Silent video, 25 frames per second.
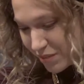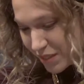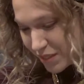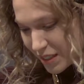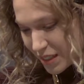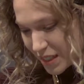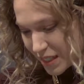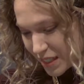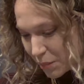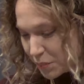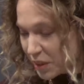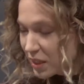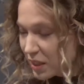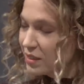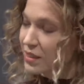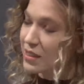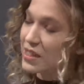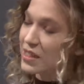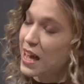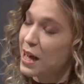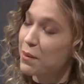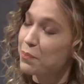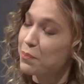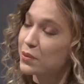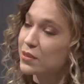Something that
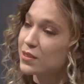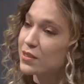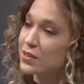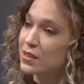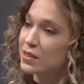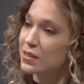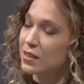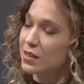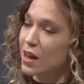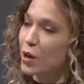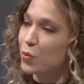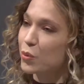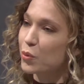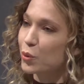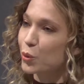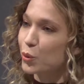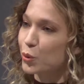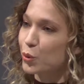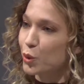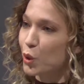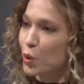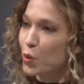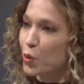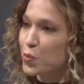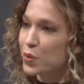happened now in
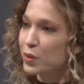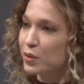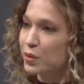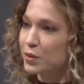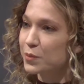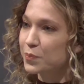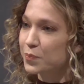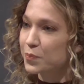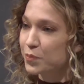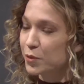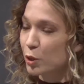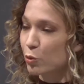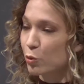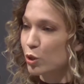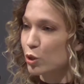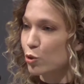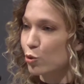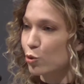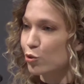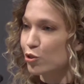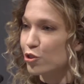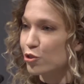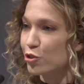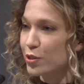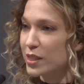October with
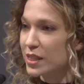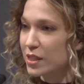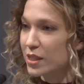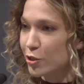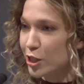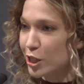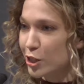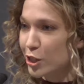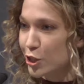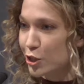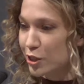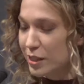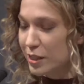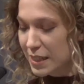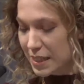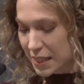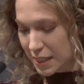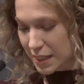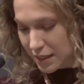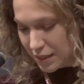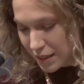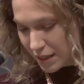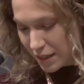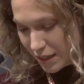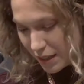all the
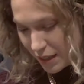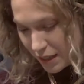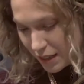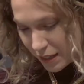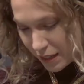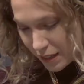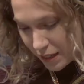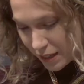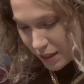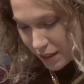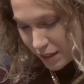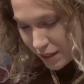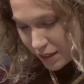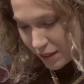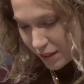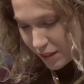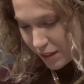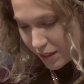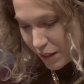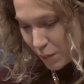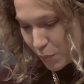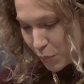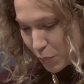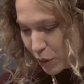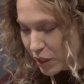restrictions.
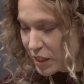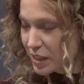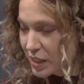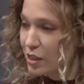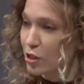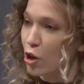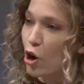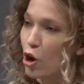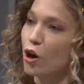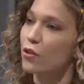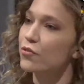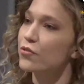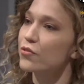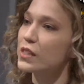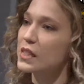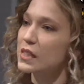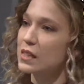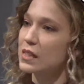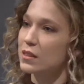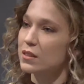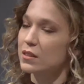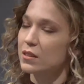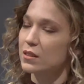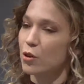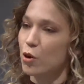A police
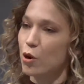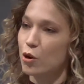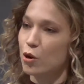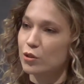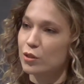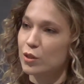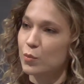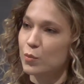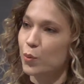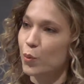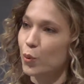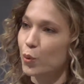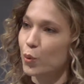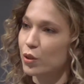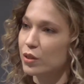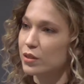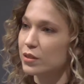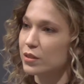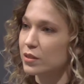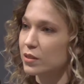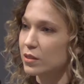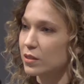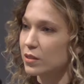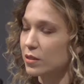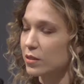officer on the
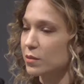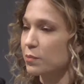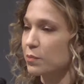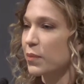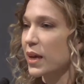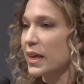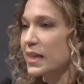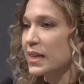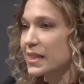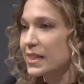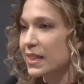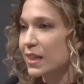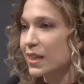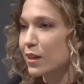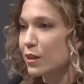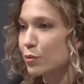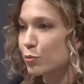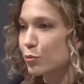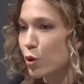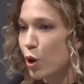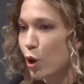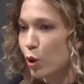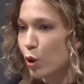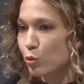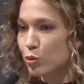border basically
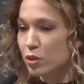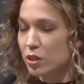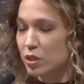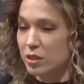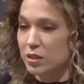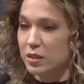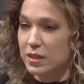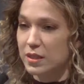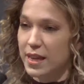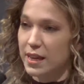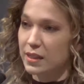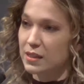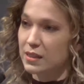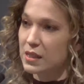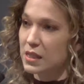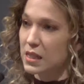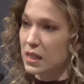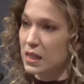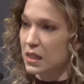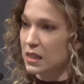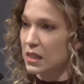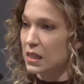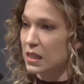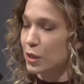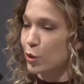wrote that
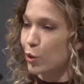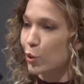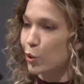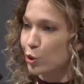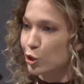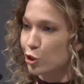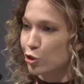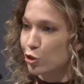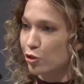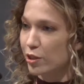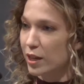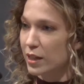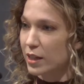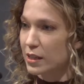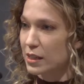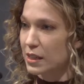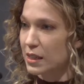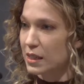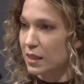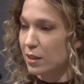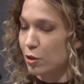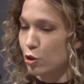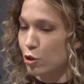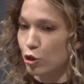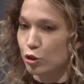since Austrians
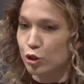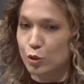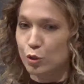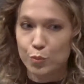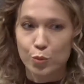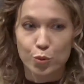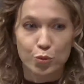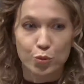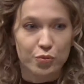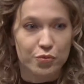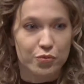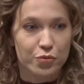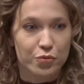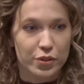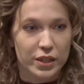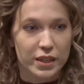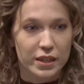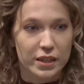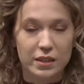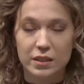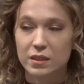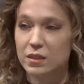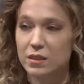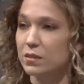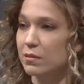cannot move
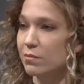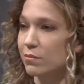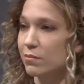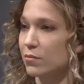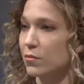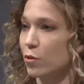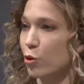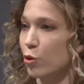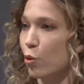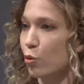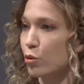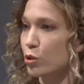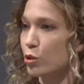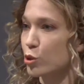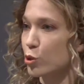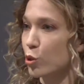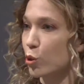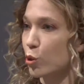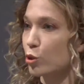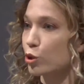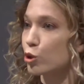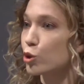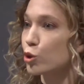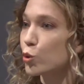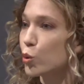freely,
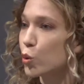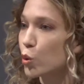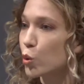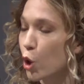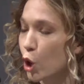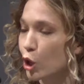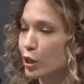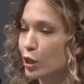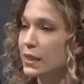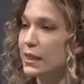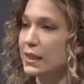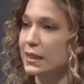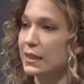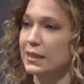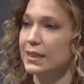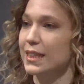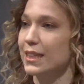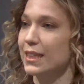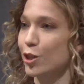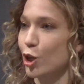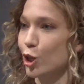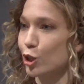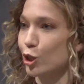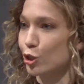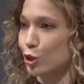also Yugos
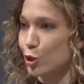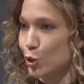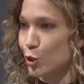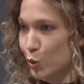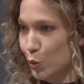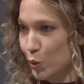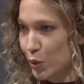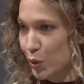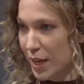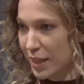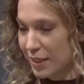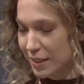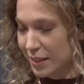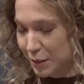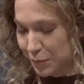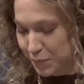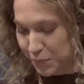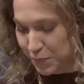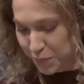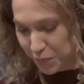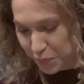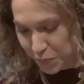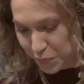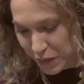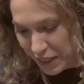cannot do that.
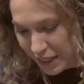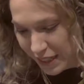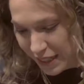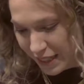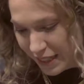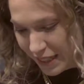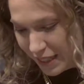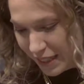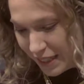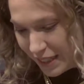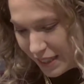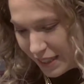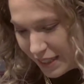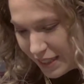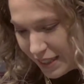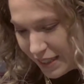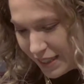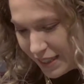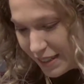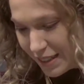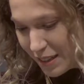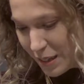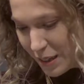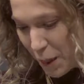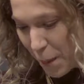
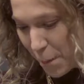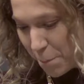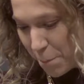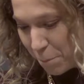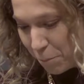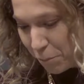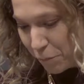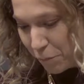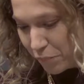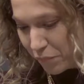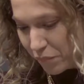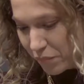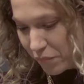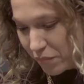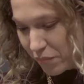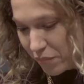I